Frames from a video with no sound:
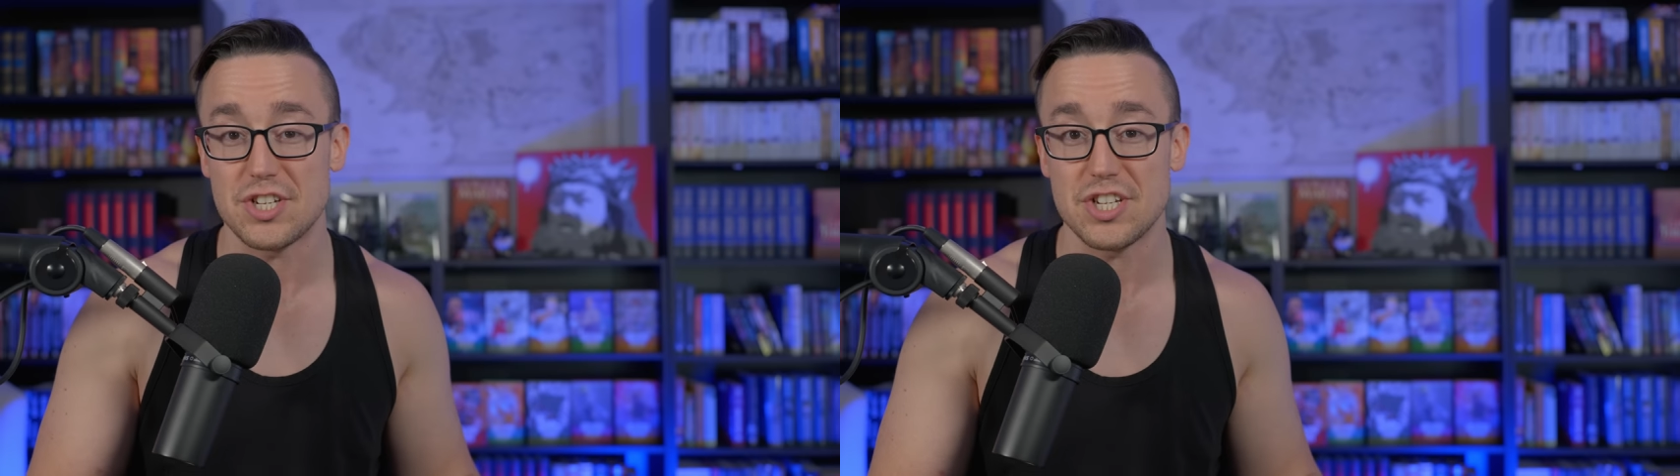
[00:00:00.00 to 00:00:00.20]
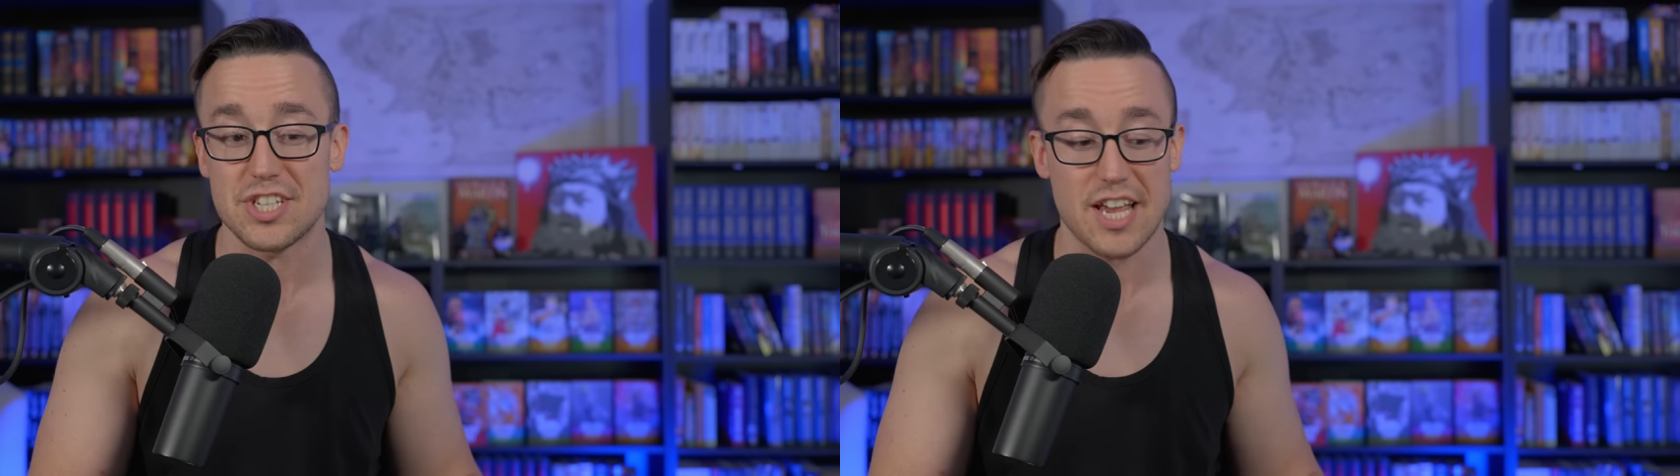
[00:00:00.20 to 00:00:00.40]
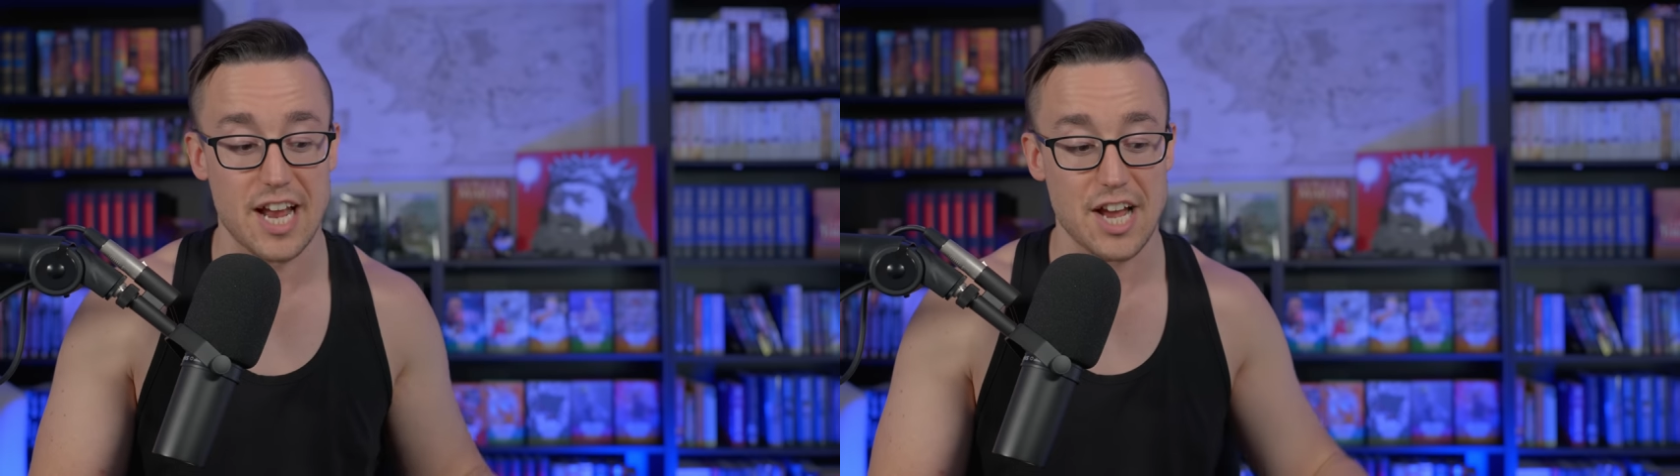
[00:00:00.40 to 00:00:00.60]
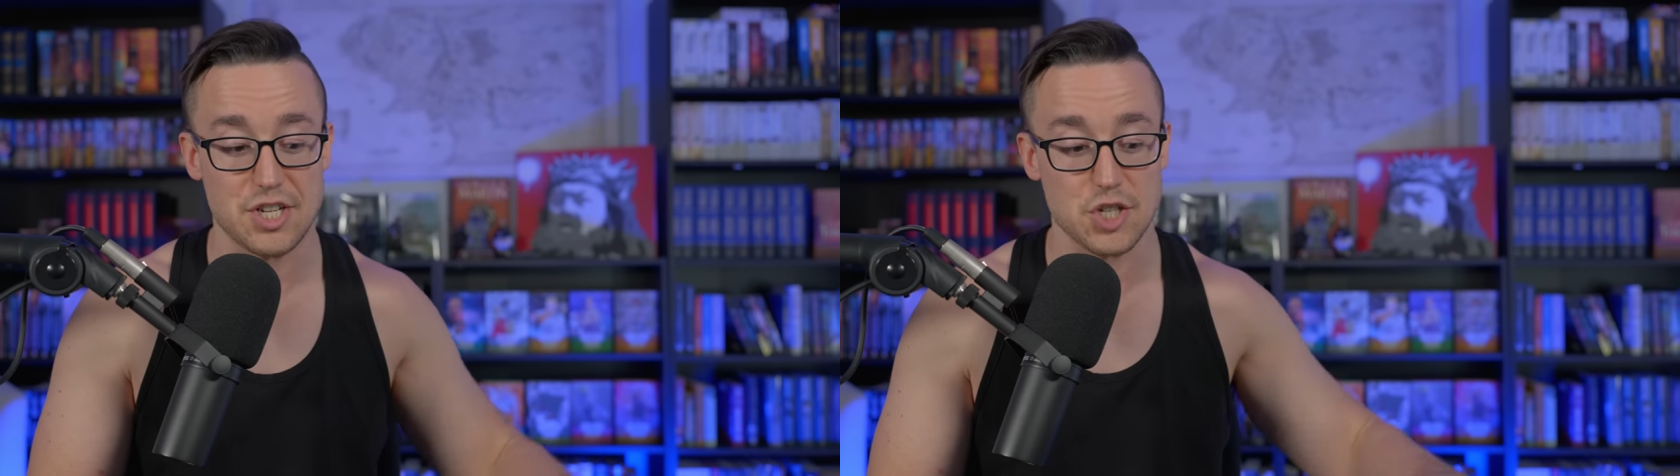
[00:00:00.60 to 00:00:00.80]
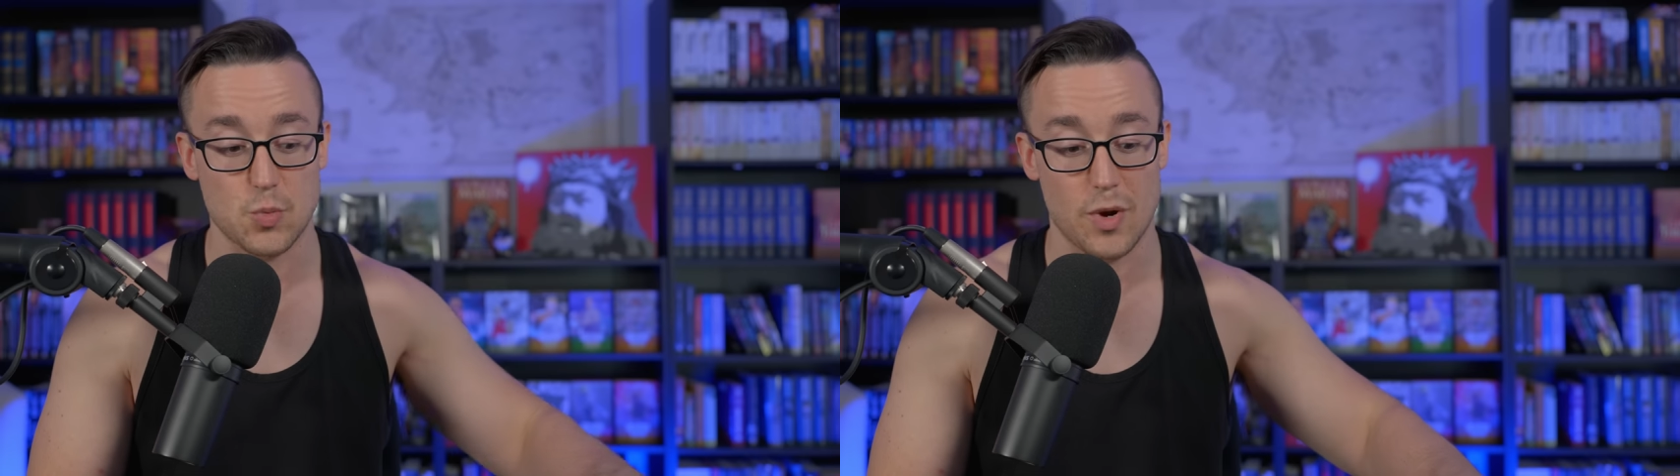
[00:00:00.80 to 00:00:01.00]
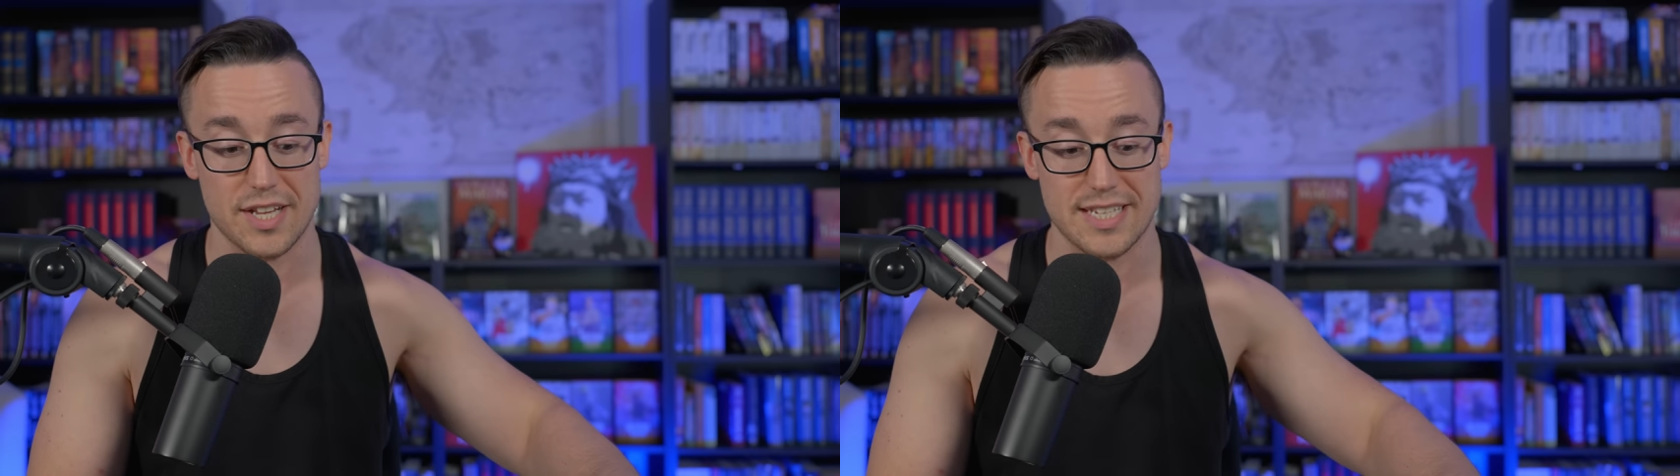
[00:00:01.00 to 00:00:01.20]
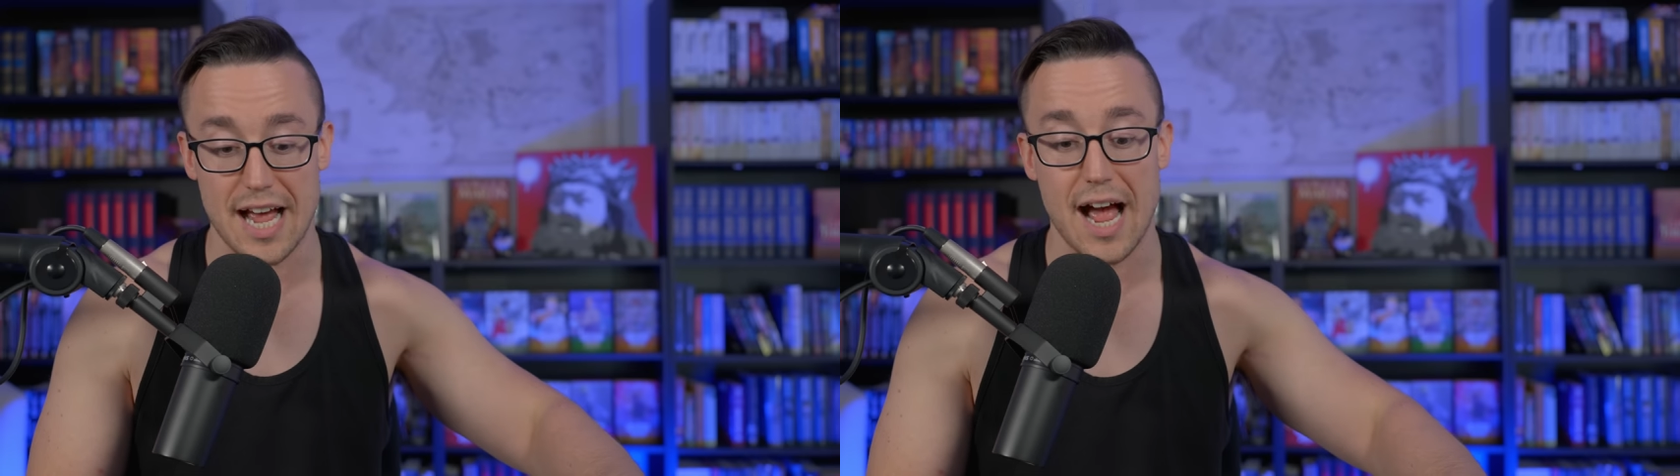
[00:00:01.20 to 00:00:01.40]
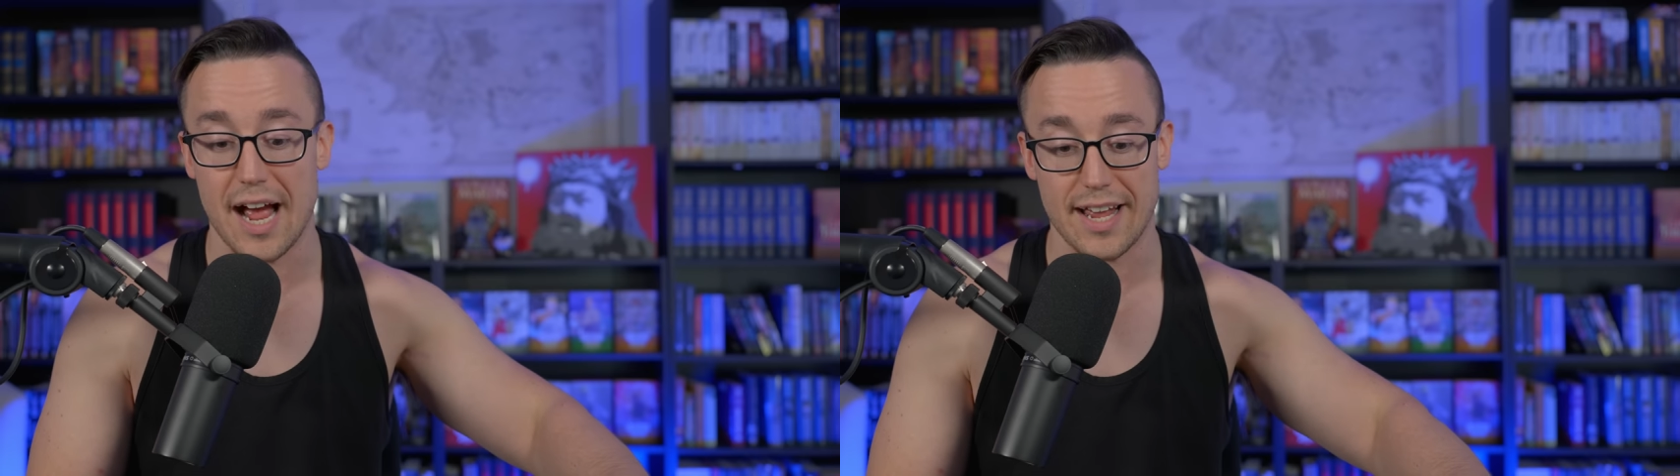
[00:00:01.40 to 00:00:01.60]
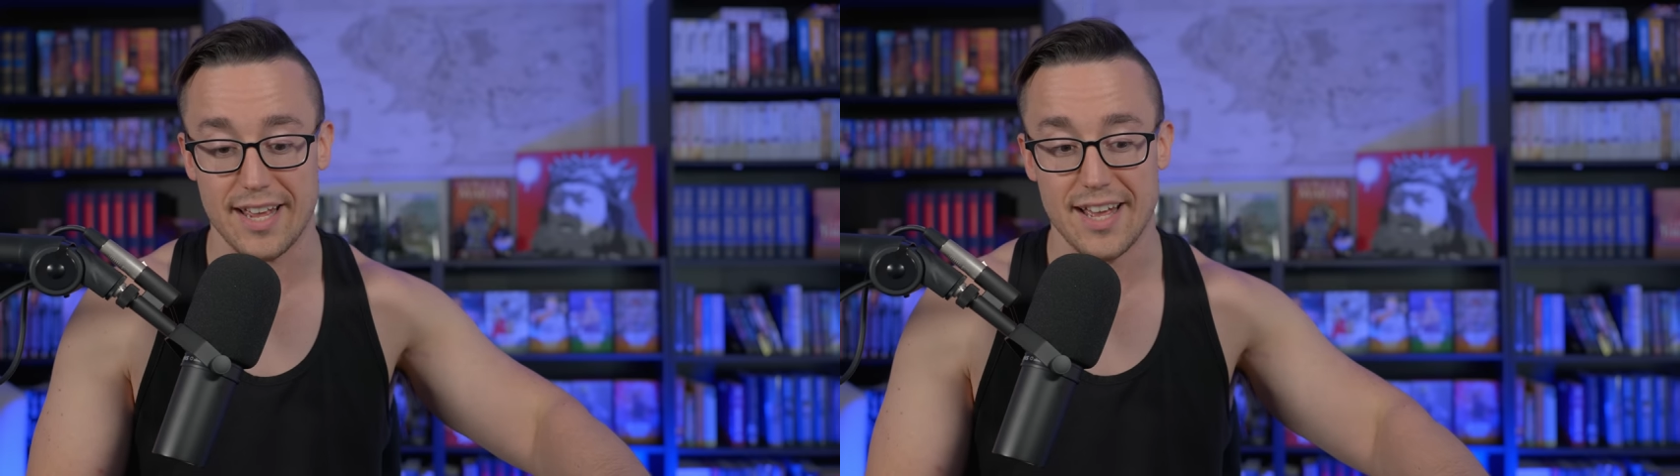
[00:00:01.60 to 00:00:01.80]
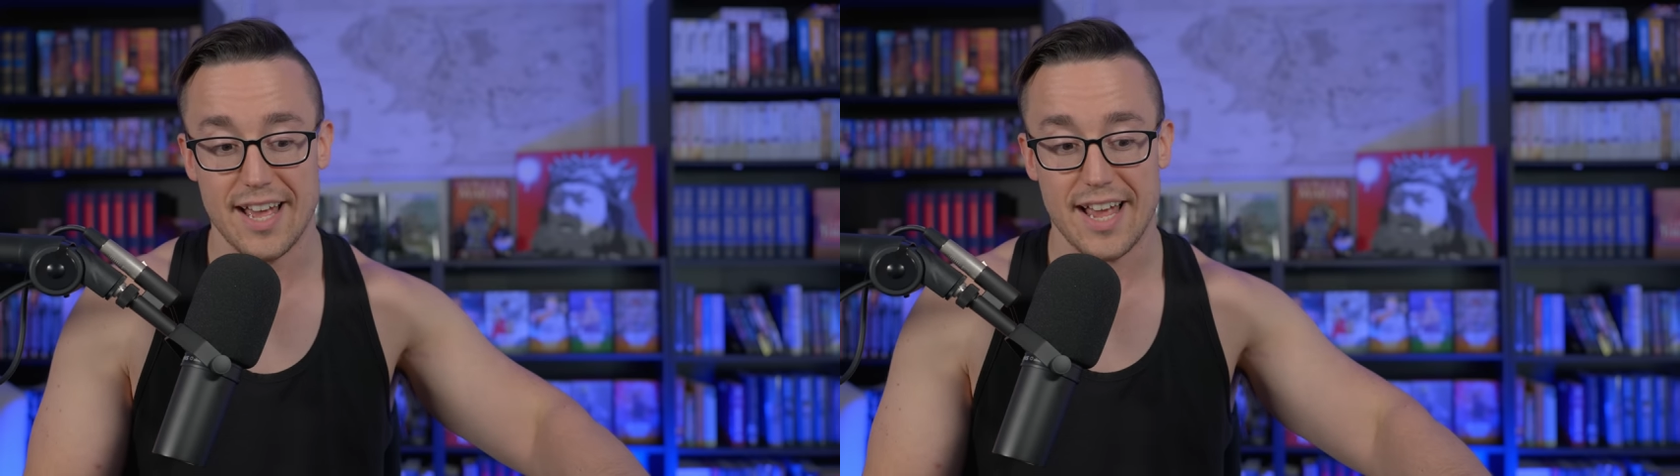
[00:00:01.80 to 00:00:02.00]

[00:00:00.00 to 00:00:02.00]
and she's saying, I just want to die.